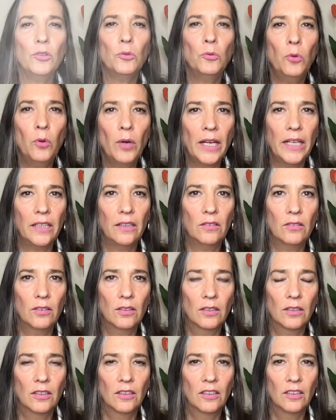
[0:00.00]

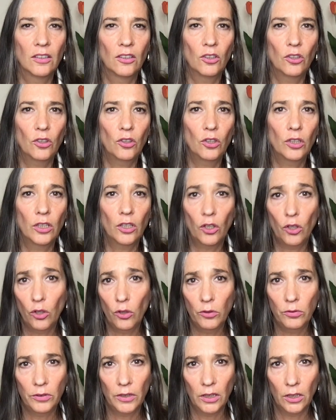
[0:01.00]
weight or
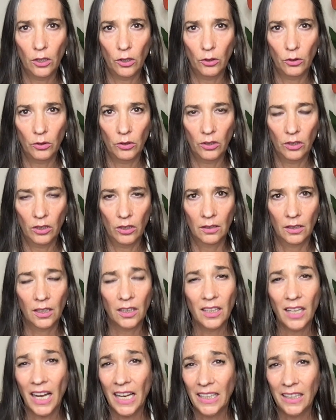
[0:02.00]
overload
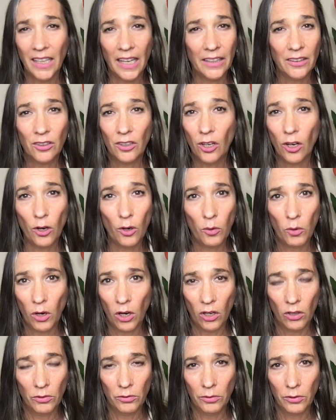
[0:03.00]
can I let go
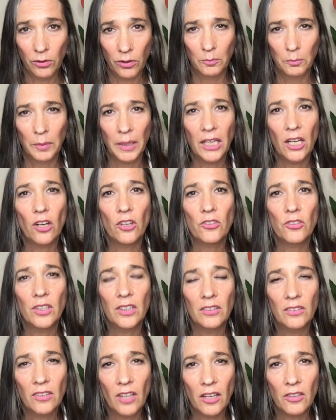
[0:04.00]
of because
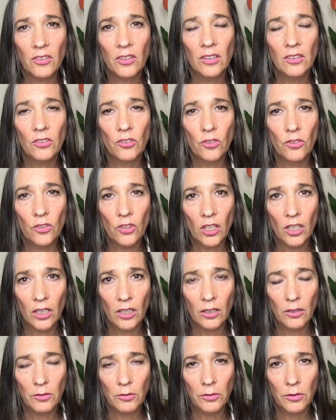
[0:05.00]
it doesn't
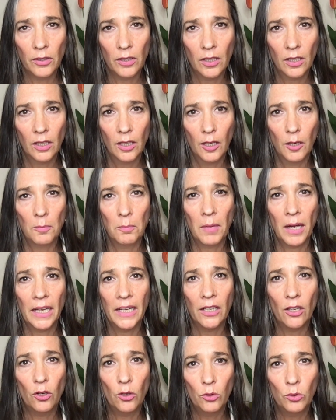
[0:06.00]
serve
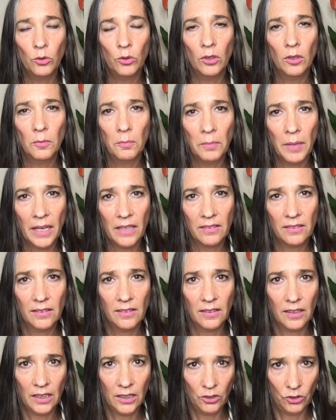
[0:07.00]
my own
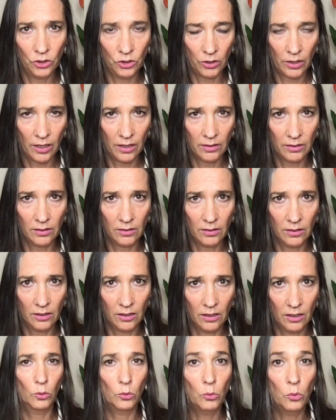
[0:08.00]
best interest?
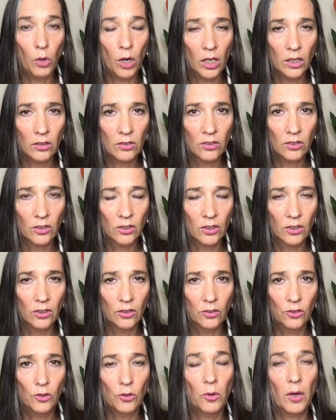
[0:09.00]
What
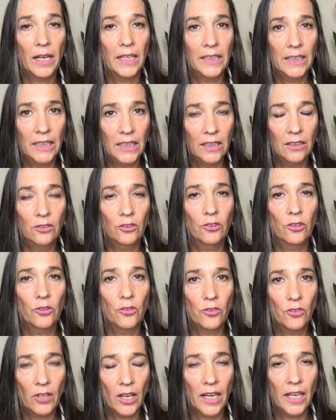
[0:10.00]
do I need to
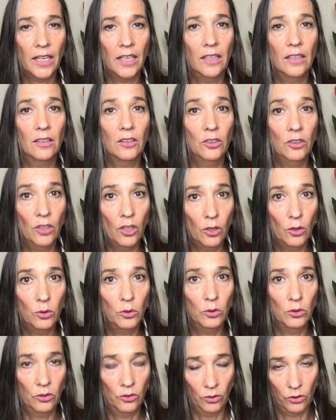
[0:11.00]
say
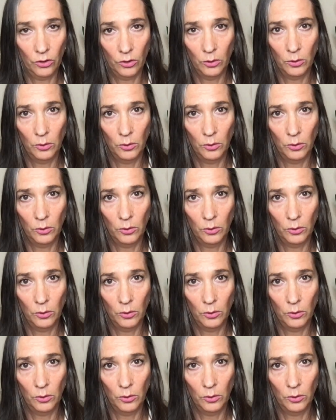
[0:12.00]
no to?